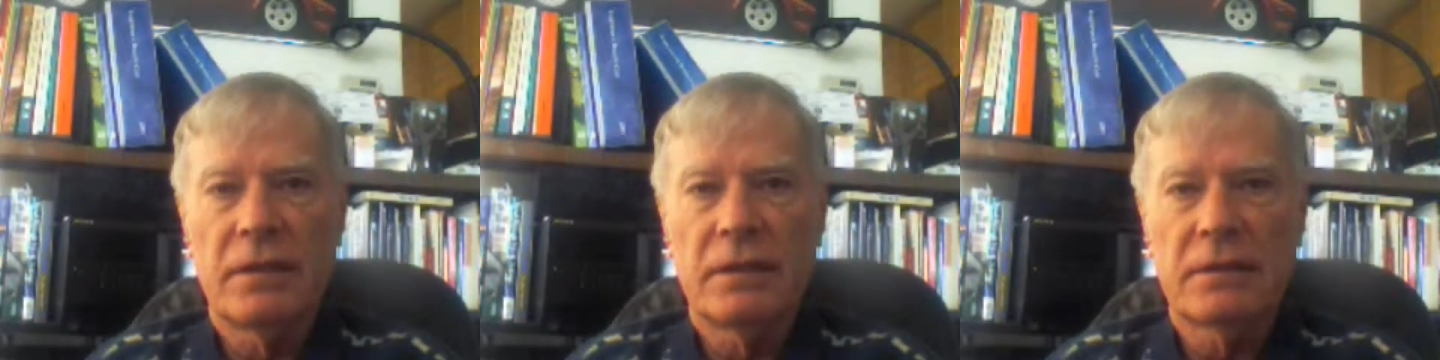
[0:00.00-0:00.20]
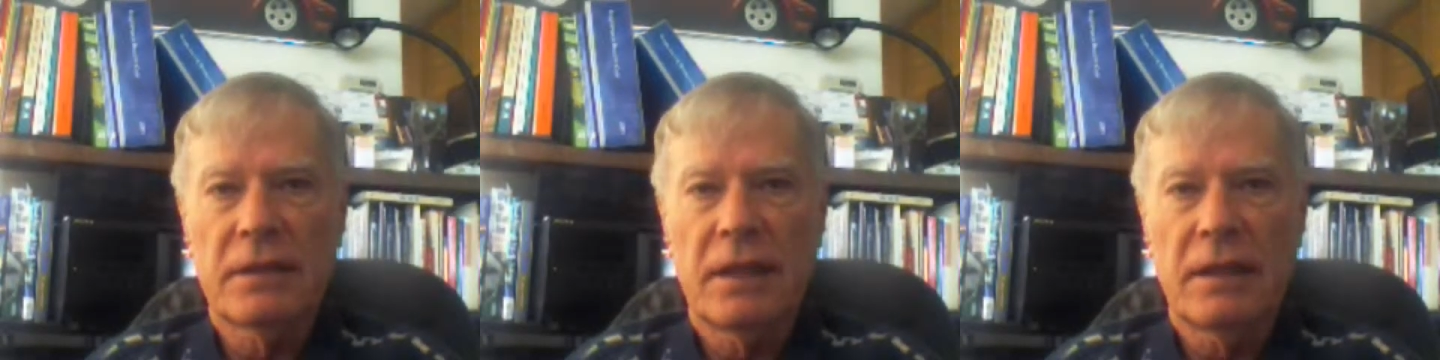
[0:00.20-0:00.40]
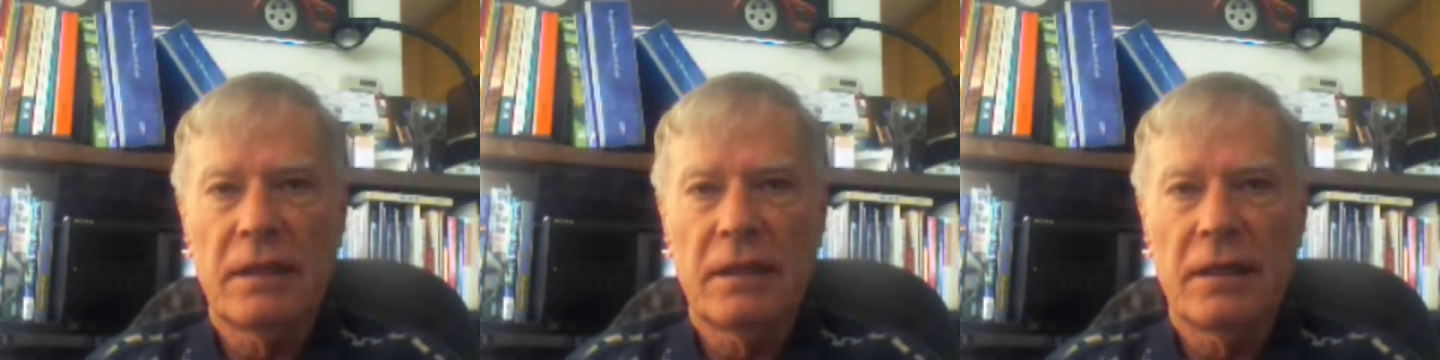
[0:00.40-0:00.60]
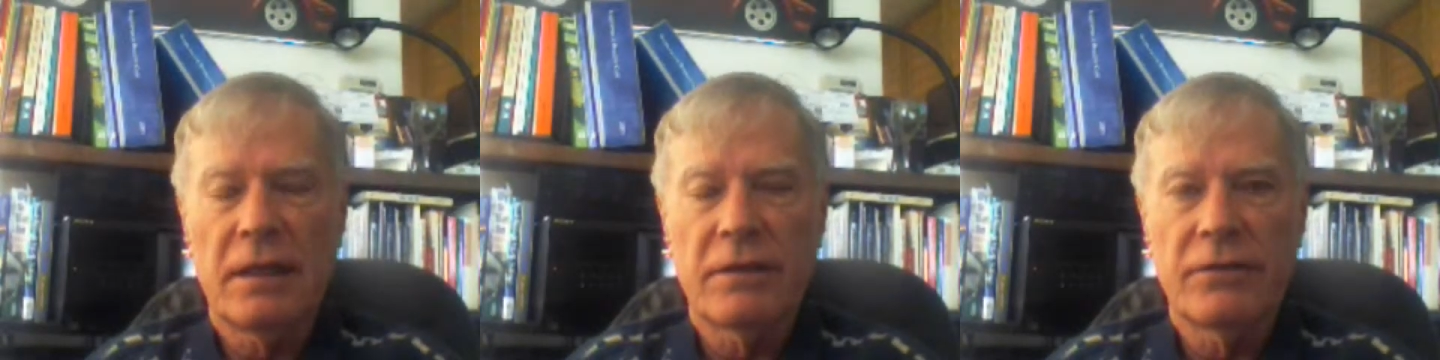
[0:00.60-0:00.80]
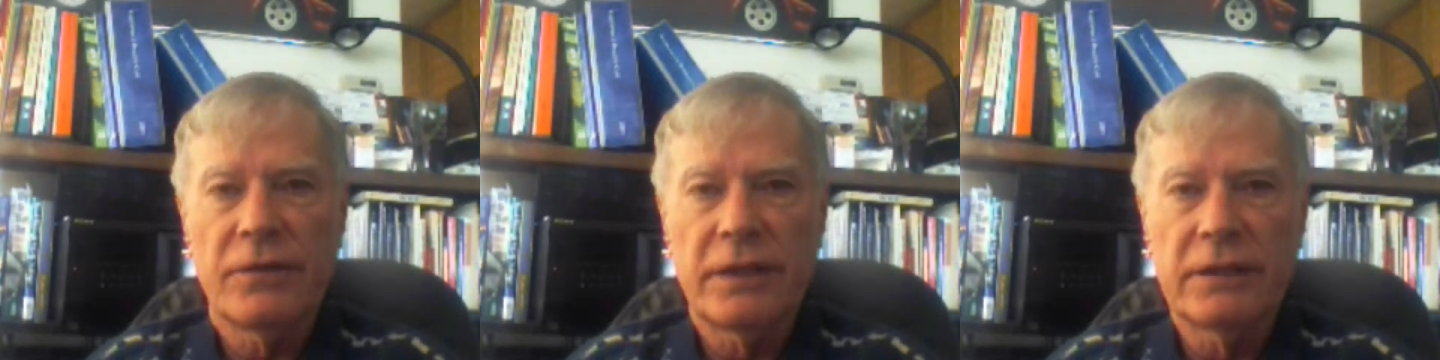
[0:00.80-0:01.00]
It's got a
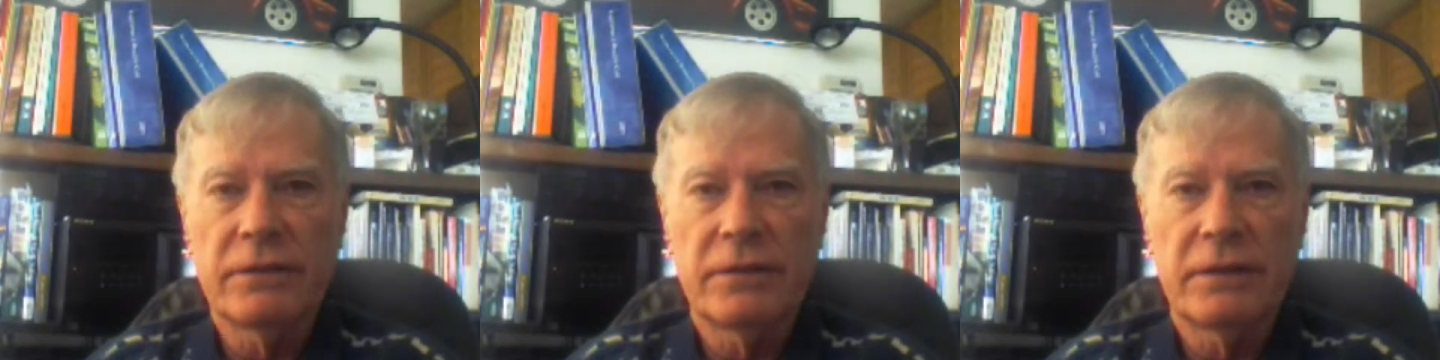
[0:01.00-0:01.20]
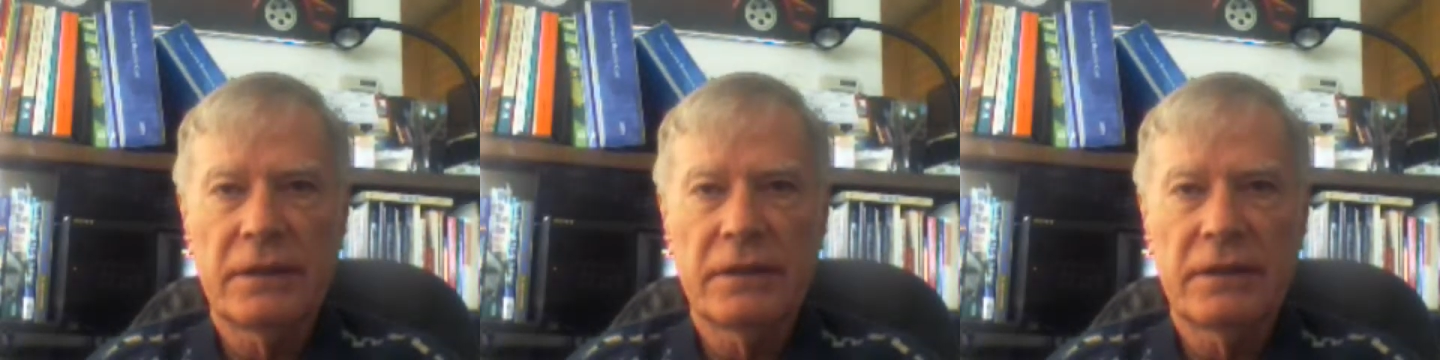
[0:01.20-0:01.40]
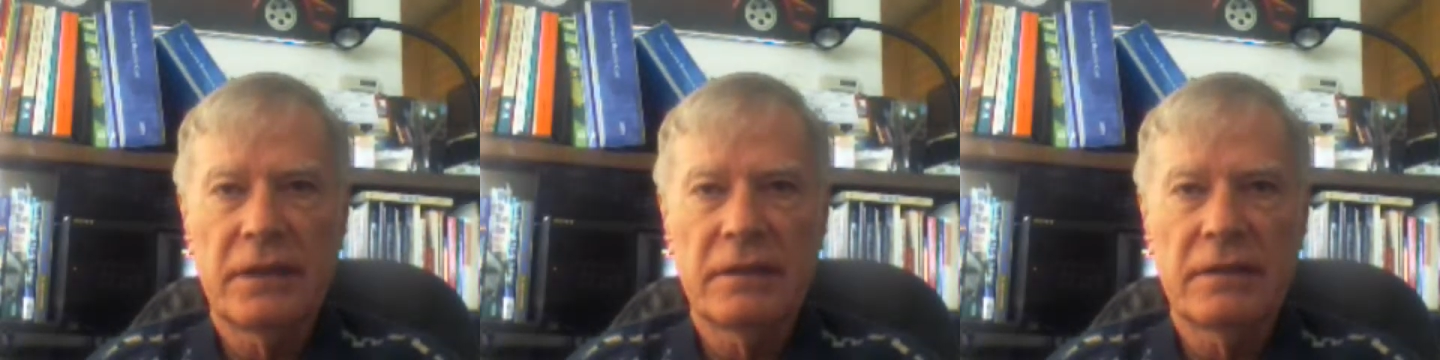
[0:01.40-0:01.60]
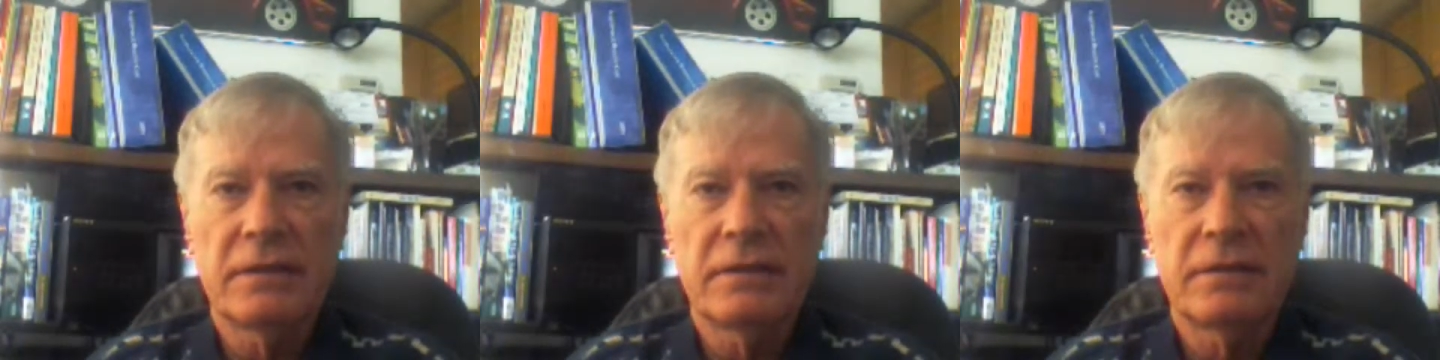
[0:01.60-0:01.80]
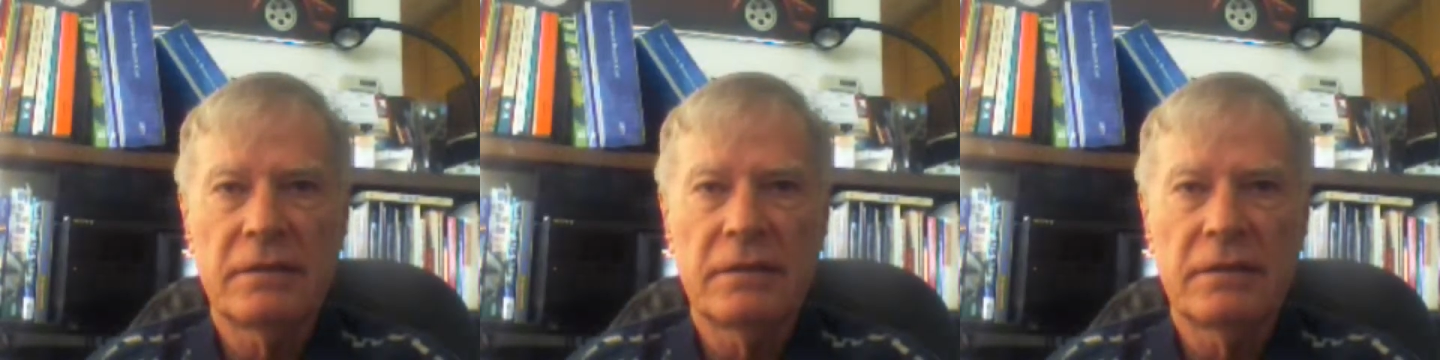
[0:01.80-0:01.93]
lot of frequencies in it